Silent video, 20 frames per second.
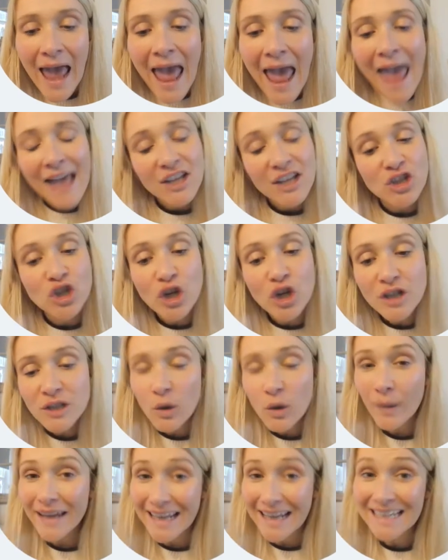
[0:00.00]
It's used
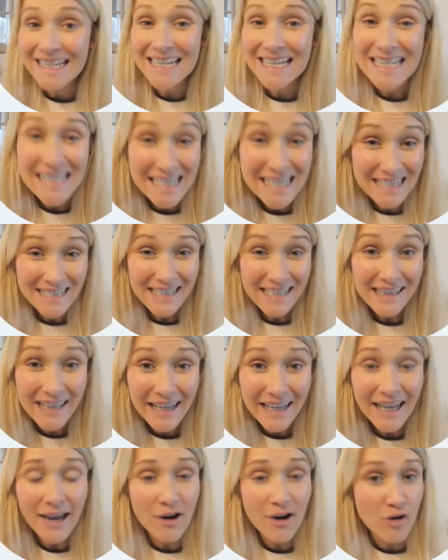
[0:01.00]
quite inconsistently
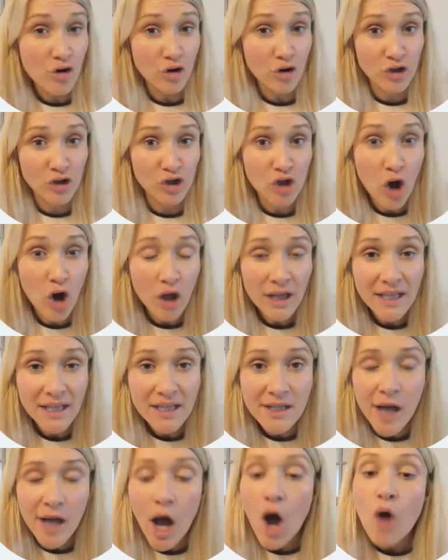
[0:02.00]
across Scotland,
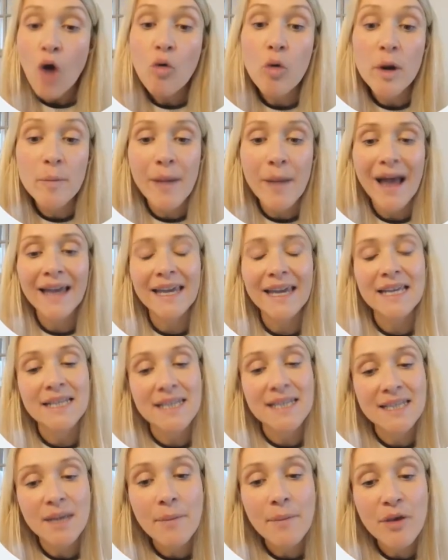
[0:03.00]
whereby in
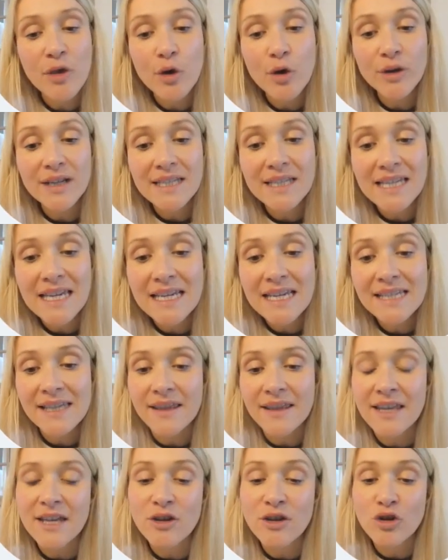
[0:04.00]
some authorities
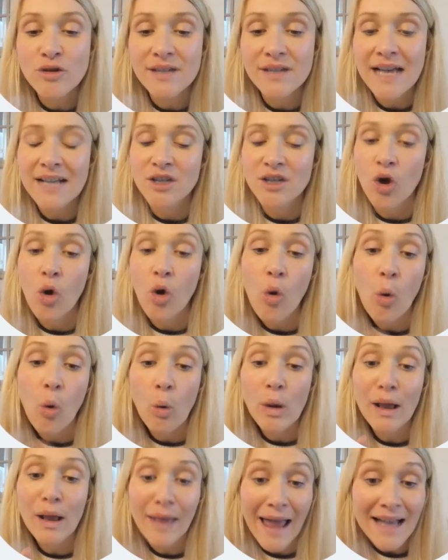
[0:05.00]
they use it as a whole
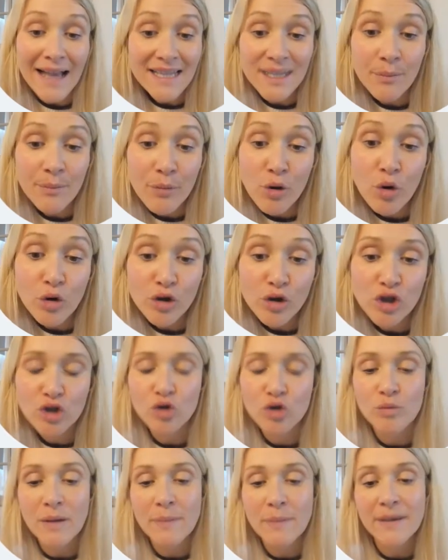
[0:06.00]
class approach.
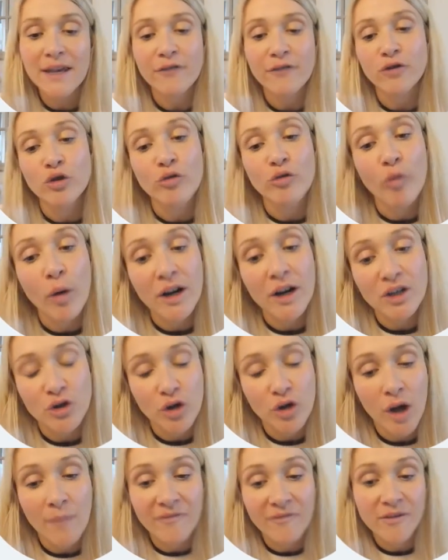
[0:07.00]
So maybe if you've worked or
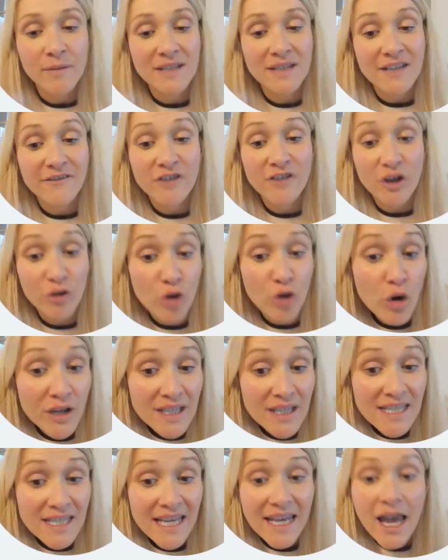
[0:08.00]
come from a different
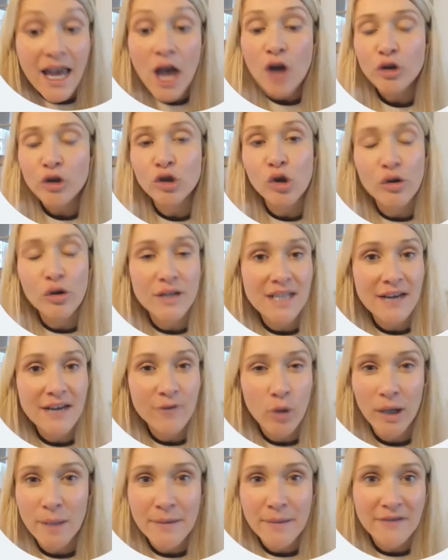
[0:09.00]
authority, you already have
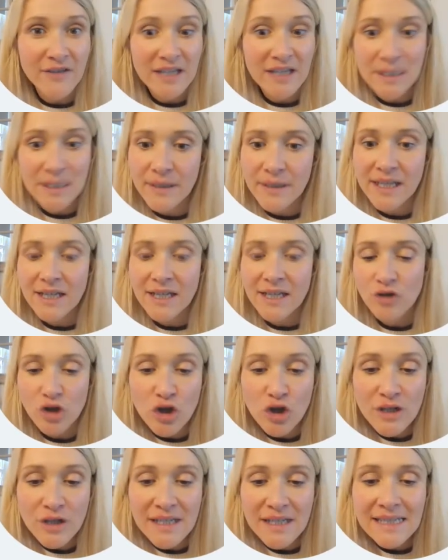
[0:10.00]
quite a bit of experience
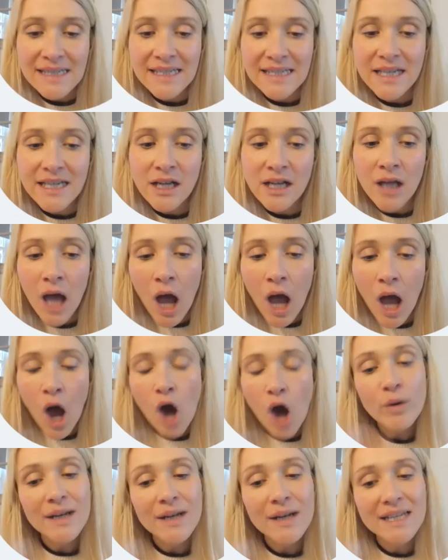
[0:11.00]
using SEAL,
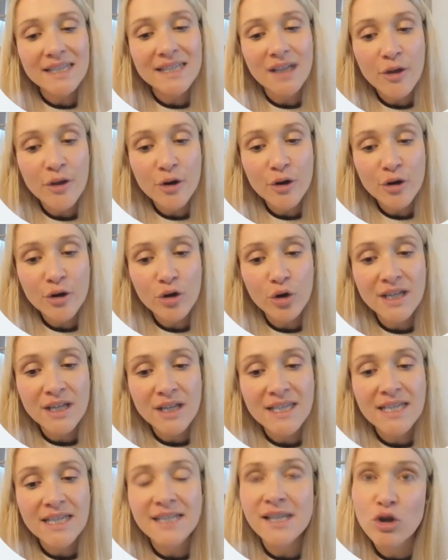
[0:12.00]
whereas in other
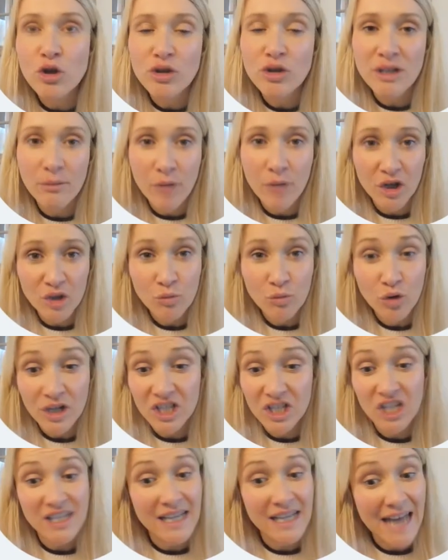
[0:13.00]
authorities they use it much more as
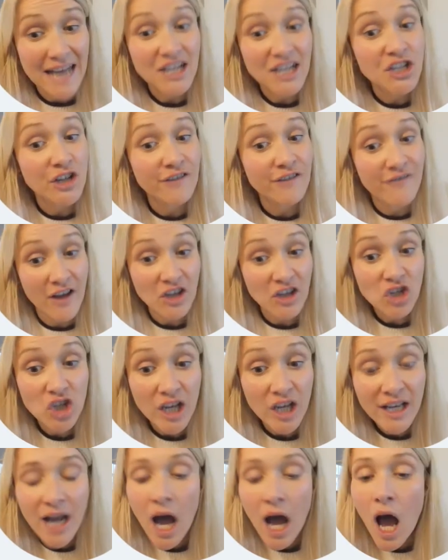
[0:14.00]
just an
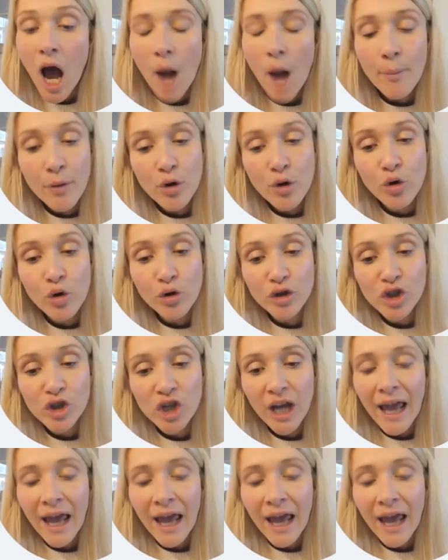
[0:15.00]
intervention approach.